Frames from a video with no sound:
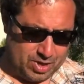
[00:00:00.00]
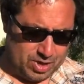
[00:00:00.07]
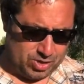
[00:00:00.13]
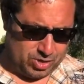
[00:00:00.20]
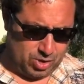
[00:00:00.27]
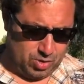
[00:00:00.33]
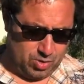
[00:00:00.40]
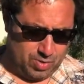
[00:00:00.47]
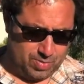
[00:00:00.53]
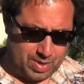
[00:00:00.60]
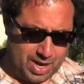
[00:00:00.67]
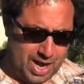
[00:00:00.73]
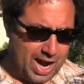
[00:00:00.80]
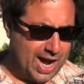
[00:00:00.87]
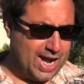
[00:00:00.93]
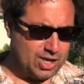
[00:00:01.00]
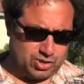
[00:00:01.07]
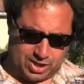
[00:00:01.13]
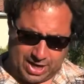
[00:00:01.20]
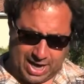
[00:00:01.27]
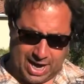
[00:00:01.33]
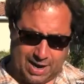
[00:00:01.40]
So, I
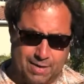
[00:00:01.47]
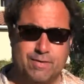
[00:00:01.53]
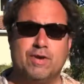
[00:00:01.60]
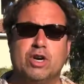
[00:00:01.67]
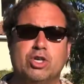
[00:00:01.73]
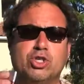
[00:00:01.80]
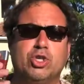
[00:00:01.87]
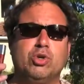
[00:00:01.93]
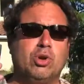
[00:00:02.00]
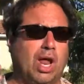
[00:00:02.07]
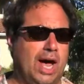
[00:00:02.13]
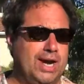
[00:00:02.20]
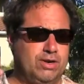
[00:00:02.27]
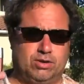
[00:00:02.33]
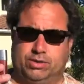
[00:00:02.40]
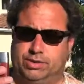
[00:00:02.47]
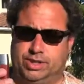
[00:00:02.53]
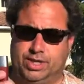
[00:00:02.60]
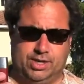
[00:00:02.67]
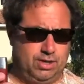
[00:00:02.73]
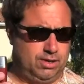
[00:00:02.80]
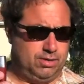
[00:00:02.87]
actually have 2 lighters
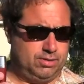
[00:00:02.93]
here.